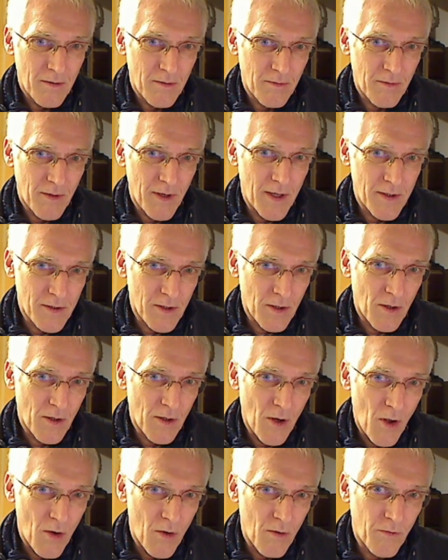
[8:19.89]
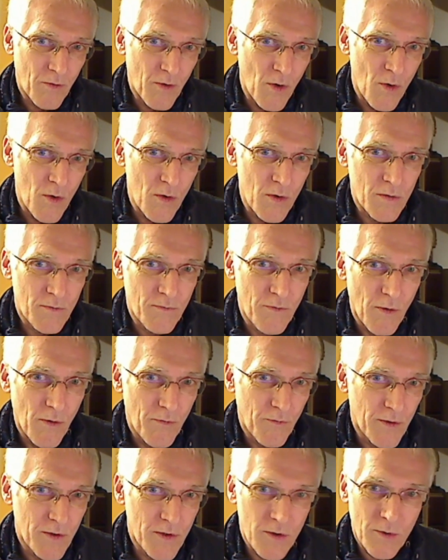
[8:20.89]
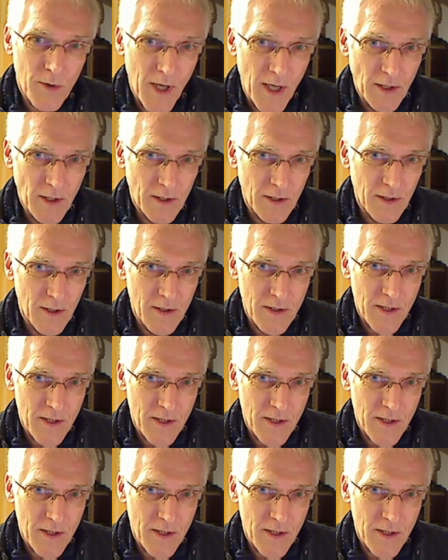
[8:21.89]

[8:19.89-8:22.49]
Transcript: there's a lot of cause for frustration,